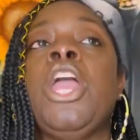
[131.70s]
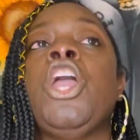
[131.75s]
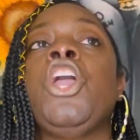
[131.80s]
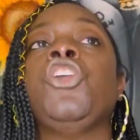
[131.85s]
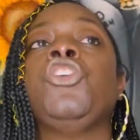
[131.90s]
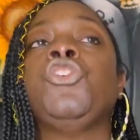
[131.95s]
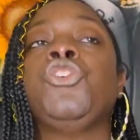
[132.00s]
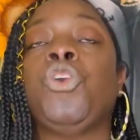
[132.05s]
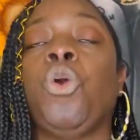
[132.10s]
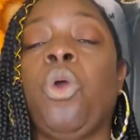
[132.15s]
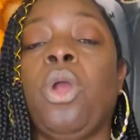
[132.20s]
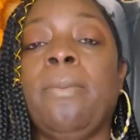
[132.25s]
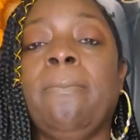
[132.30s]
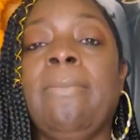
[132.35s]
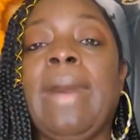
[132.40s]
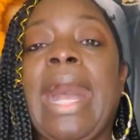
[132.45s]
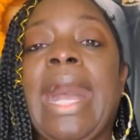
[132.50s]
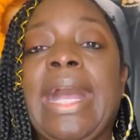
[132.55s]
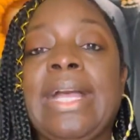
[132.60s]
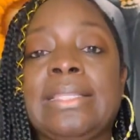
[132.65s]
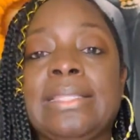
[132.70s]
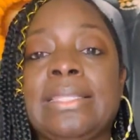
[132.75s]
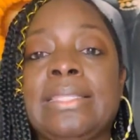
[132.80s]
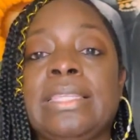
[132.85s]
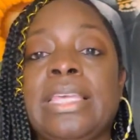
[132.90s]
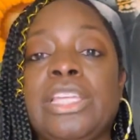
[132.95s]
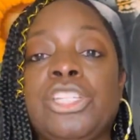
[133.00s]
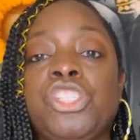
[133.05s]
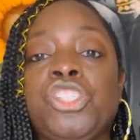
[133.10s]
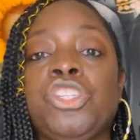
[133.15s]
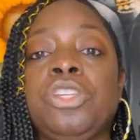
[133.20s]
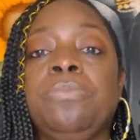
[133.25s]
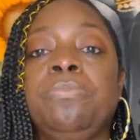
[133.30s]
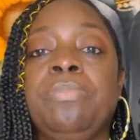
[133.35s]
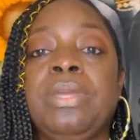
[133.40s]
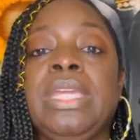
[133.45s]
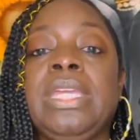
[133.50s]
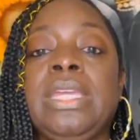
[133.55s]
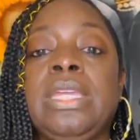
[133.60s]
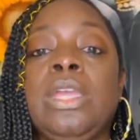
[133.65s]
Your mindset should
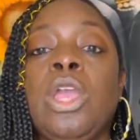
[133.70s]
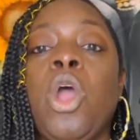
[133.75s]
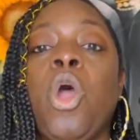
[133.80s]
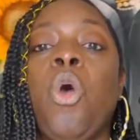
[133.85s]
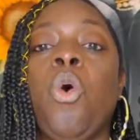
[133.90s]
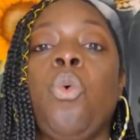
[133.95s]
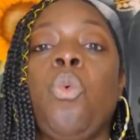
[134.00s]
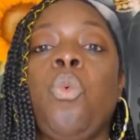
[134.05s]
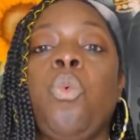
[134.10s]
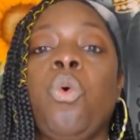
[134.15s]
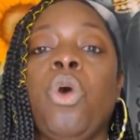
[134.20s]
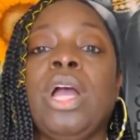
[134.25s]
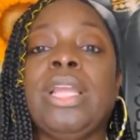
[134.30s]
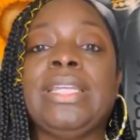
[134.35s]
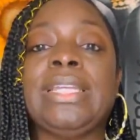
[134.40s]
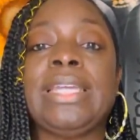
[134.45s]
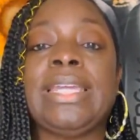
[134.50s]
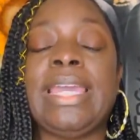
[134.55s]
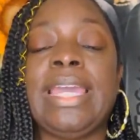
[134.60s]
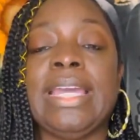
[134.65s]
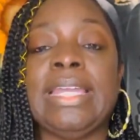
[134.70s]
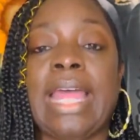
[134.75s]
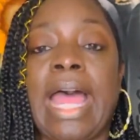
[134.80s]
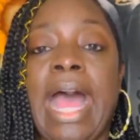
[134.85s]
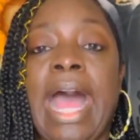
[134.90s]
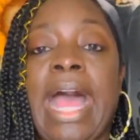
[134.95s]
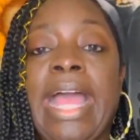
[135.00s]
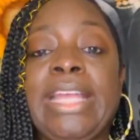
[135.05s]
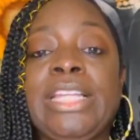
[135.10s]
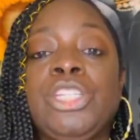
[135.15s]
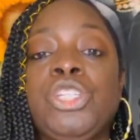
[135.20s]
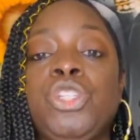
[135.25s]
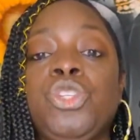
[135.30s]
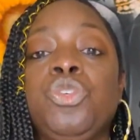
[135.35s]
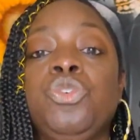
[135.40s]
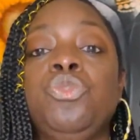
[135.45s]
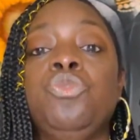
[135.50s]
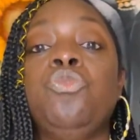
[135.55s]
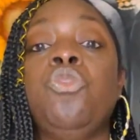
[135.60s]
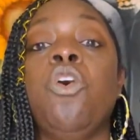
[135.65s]
be what can I
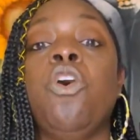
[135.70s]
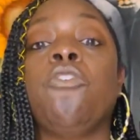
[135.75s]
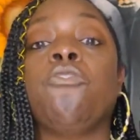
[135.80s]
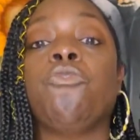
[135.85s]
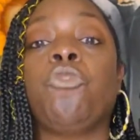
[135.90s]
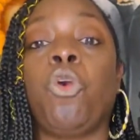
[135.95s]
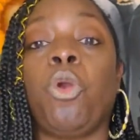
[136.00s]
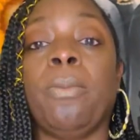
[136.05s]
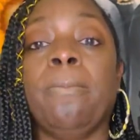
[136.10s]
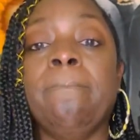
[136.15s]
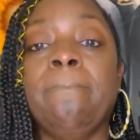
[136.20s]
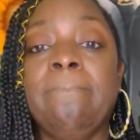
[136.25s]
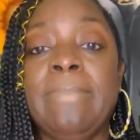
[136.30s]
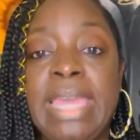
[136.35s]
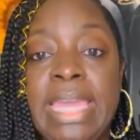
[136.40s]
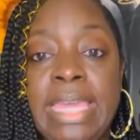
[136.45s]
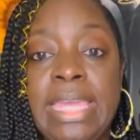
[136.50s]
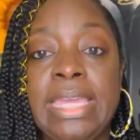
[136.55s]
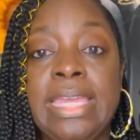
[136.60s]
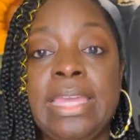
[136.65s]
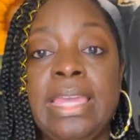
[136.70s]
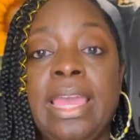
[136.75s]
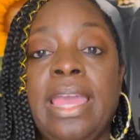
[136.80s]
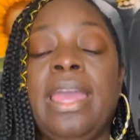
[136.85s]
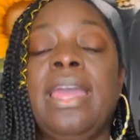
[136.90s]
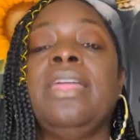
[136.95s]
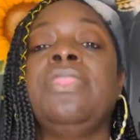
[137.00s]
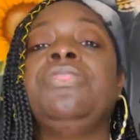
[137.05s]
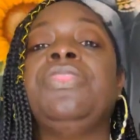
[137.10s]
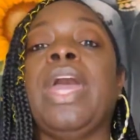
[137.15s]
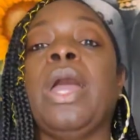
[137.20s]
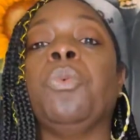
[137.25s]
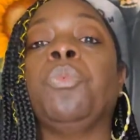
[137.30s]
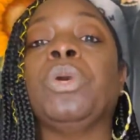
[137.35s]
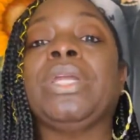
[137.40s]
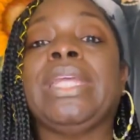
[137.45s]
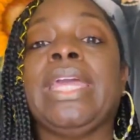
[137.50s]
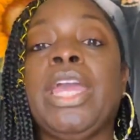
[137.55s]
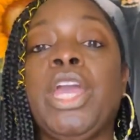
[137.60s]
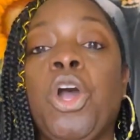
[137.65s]
do for me that
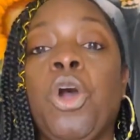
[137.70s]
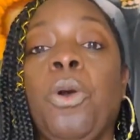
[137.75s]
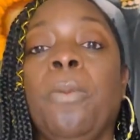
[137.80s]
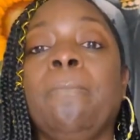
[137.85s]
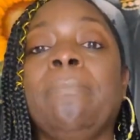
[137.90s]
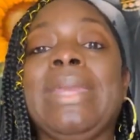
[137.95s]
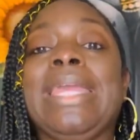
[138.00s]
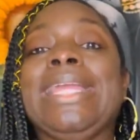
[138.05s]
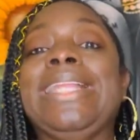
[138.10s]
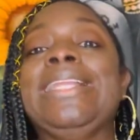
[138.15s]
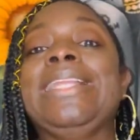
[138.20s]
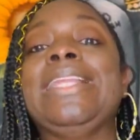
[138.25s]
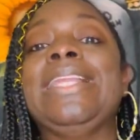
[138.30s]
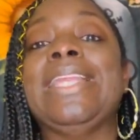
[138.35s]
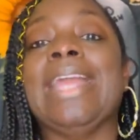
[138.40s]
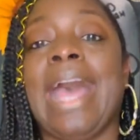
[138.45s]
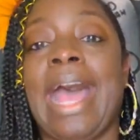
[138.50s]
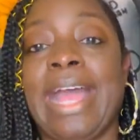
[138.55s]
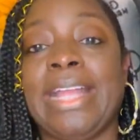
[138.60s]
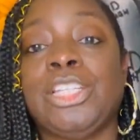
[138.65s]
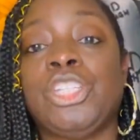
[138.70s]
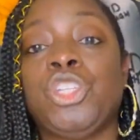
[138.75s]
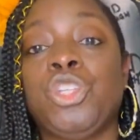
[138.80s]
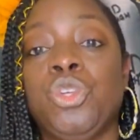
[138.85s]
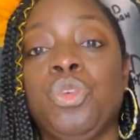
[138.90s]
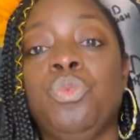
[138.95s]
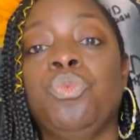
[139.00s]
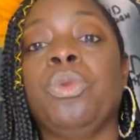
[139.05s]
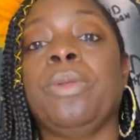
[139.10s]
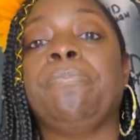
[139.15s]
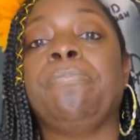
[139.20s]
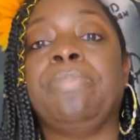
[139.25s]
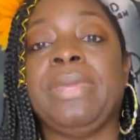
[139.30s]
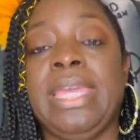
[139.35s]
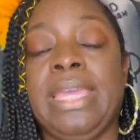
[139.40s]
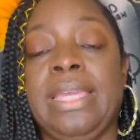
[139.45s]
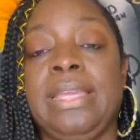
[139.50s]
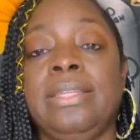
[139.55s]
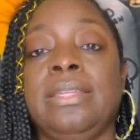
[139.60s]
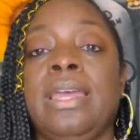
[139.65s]
would help me not to
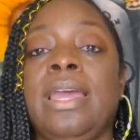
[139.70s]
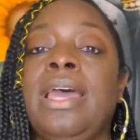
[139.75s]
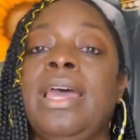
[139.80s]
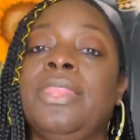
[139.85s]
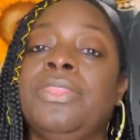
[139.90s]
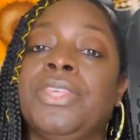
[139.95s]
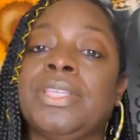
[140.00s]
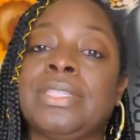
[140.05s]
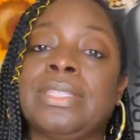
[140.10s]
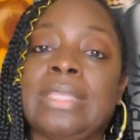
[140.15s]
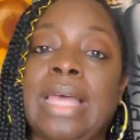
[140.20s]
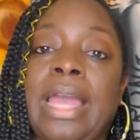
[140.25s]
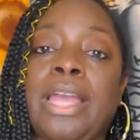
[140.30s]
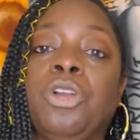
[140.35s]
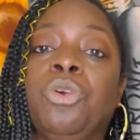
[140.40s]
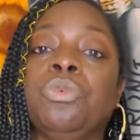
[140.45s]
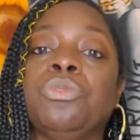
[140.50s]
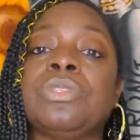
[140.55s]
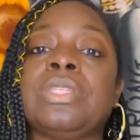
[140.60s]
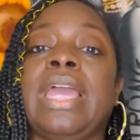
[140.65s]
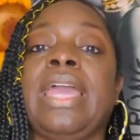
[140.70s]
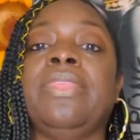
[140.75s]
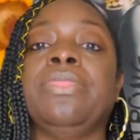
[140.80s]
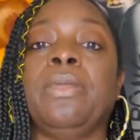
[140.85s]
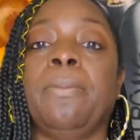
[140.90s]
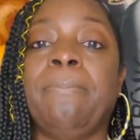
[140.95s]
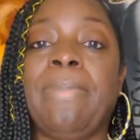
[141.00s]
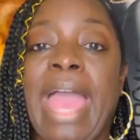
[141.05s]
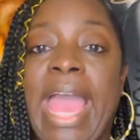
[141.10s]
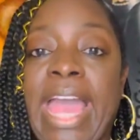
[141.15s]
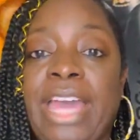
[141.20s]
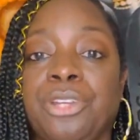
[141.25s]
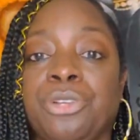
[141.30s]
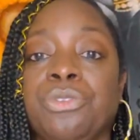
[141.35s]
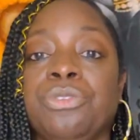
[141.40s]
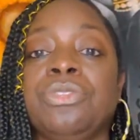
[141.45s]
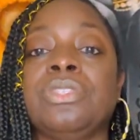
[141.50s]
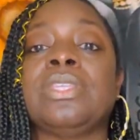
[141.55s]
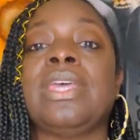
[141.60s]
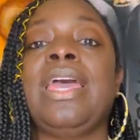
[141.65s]
repeat the cycles and the
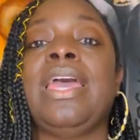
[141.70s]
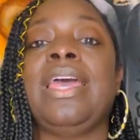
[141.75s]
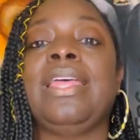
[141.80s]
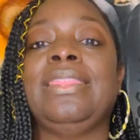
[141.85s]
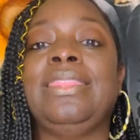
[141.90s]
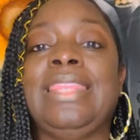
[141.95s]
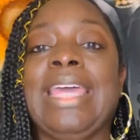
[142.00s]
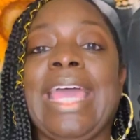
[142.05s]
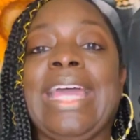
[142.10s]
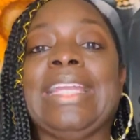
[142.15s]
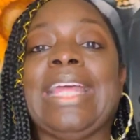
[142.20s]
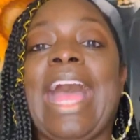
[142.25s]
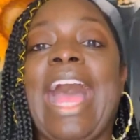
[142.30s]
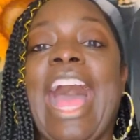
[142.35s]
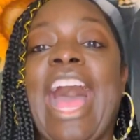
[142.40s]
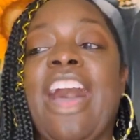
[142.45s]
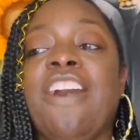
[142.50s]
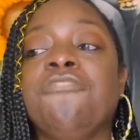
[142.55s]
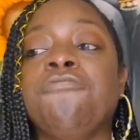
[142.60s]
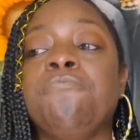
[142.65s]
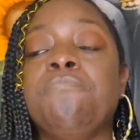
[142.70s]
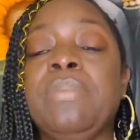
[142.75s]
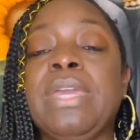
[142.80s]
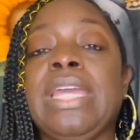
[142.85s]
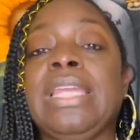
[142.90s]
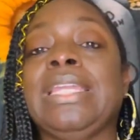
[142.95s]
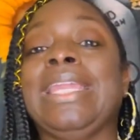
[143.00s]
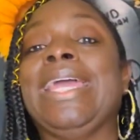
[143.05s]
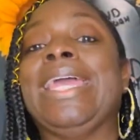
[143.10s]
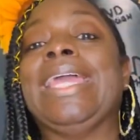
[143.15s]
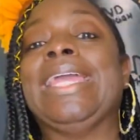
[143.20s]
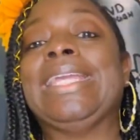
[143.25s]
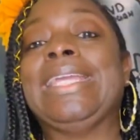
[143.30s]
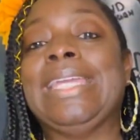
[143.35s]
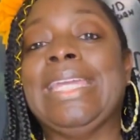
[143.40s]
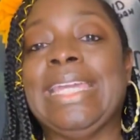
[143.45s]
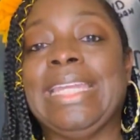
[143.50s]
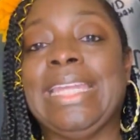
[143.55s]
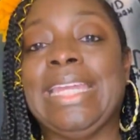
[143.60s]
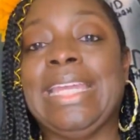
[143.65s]
patterns that I've been
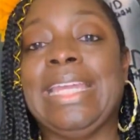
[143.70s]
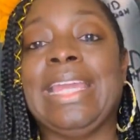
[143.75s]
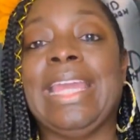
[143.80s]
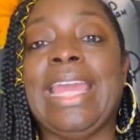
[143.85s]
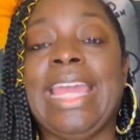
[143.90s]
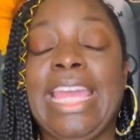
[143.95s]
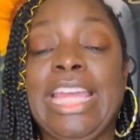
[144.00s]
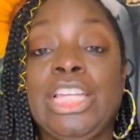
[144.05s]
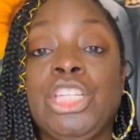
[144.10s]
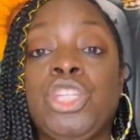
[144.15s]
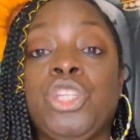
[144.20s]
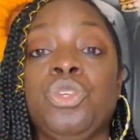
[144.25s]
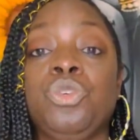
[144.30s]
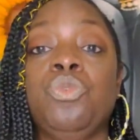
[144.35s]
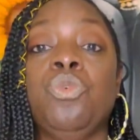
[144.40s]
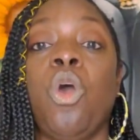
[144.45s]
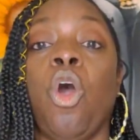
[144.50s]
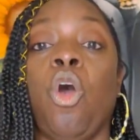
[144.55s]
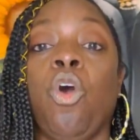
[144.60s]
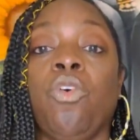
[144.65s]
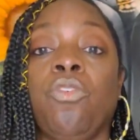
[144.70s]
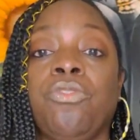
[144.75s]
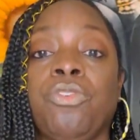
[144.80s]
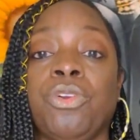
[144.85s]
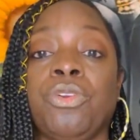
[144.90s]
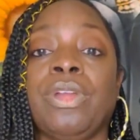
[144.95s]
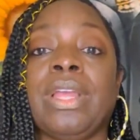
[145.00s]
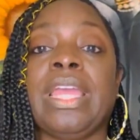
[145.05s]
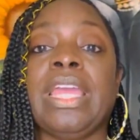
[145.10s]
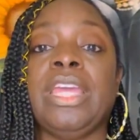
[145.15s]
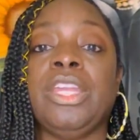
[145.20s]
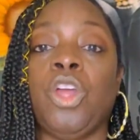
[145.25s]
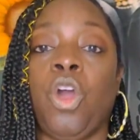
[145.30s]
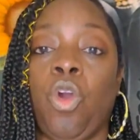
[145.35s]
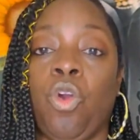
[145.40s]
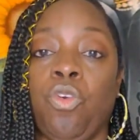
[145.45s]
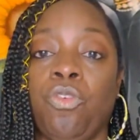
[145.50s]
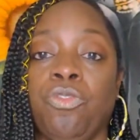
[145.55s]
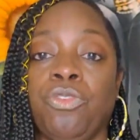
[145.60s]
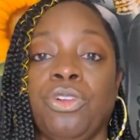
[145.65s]
getting into over and
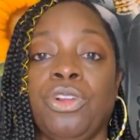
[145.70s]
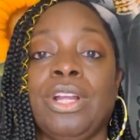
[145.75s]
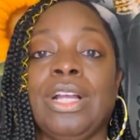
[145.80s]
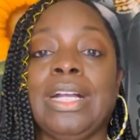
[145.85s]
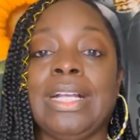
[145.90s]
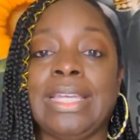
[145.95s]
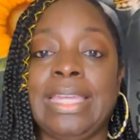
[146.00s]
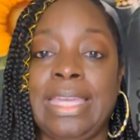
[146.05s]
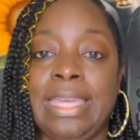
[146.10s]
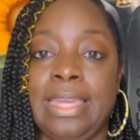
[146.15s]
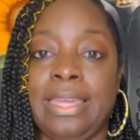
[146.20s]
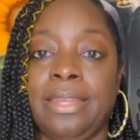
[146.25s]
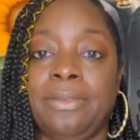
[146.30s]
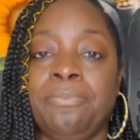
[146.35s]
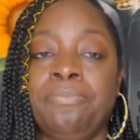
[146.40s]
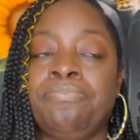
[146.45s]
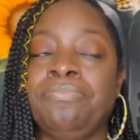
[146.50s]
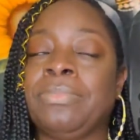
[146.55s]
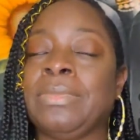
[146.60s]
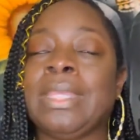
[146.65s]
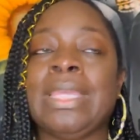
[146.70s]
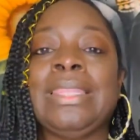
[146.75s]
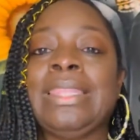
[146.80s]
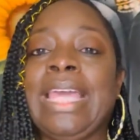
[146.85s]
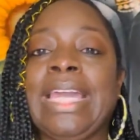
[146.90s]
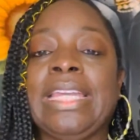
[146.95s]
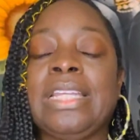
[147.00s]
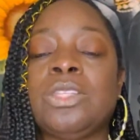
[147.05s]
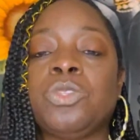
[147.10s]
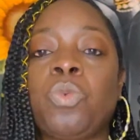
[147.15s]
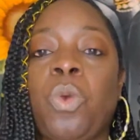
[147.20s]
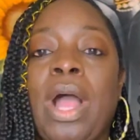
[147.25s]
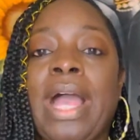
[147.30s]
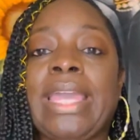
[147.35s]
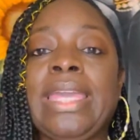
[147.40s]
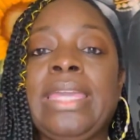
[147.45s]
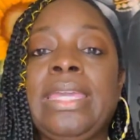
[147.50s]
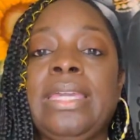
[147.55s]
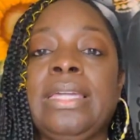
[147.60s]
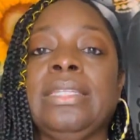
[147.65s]
over again. That is why
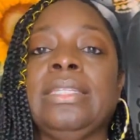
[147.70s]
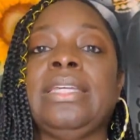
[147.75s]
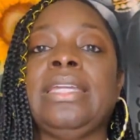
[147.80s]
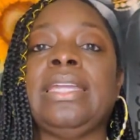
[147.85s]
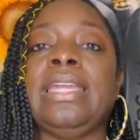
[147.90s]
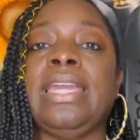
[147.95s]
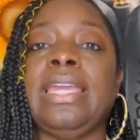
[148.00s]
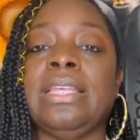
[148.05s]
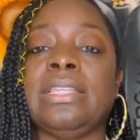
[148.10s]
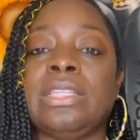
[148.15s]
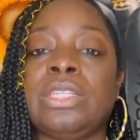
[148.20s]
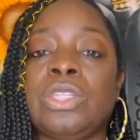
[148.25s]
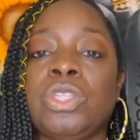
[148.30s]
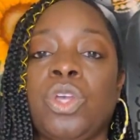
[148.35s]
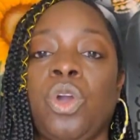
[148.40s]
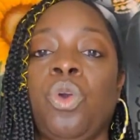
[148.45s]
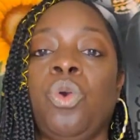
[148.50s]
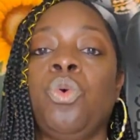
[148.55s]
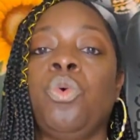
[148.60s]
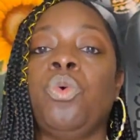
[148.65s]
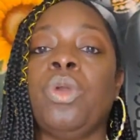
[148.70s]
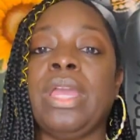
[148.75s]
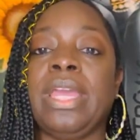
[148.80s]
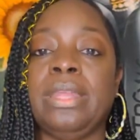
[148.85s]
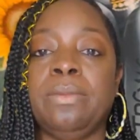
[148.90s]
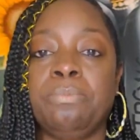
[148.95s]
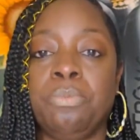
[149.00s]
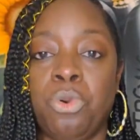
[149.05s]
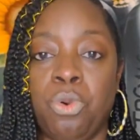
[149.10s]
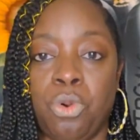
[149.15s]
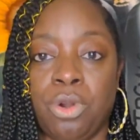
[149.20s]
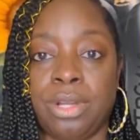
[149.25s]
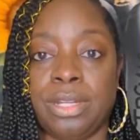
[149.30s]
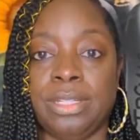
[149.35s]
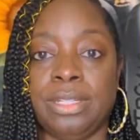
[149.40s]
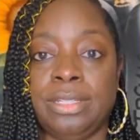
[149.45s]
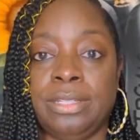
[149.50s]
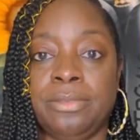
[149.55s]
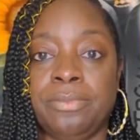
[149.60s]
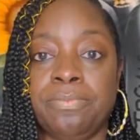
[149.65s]
healing is so
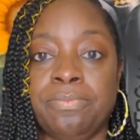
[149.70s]
important.